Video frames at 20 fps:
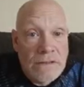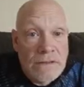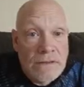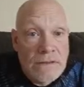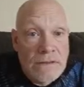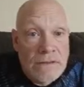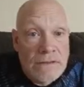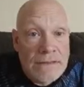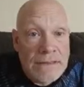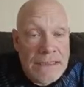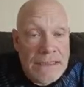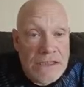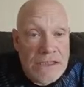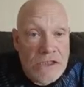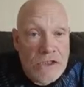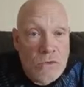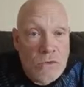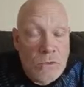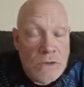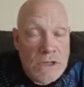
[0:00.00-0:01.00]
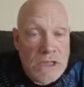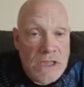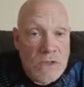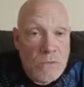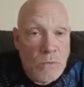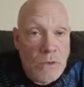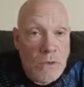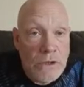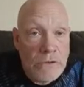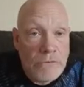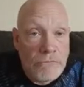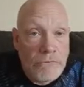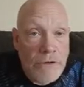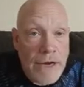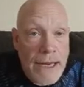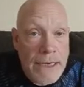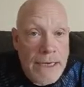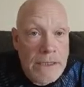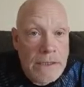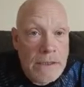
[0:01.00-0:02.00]
That's a 21 red.
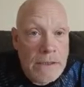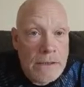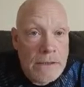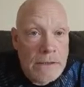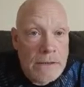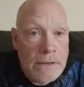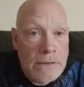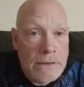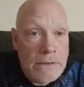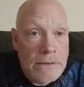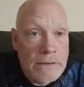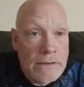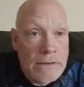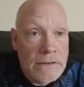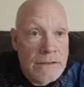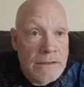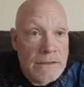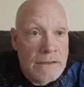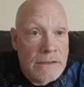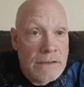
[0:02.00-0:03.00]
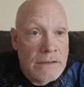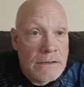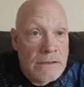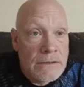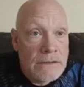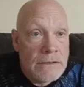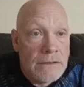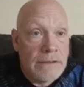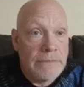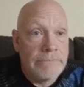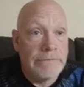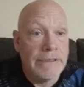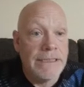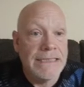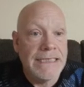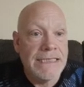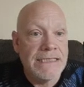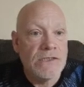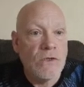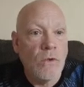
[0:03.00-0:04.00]
All right, that's
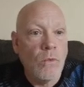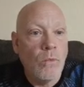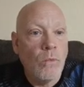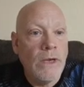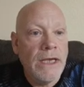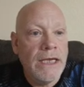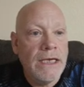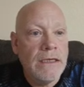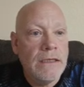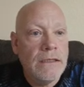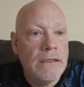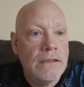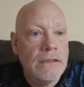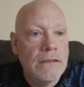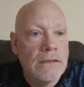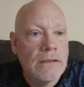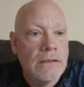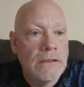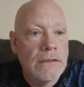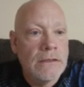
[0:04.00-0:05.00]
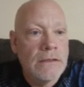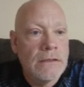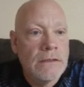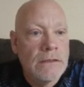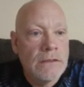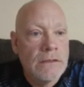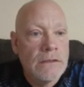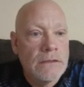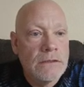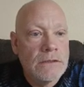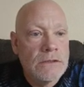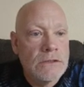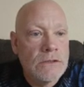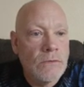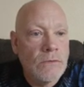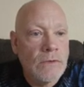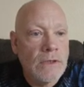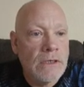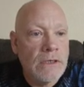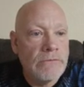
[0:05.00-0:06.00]
a win. So we're
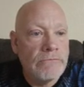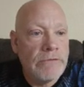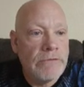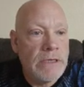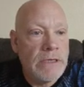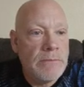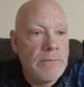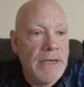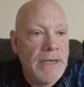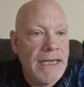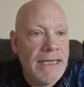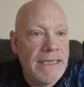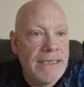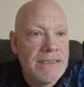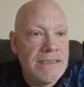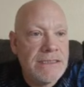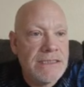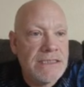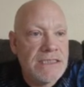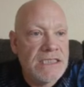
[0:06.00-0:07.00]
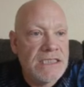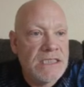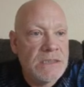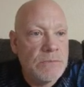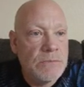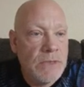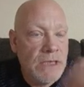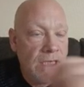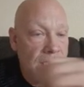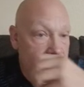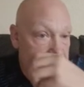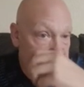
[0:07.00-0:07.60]
going to rebet and spin.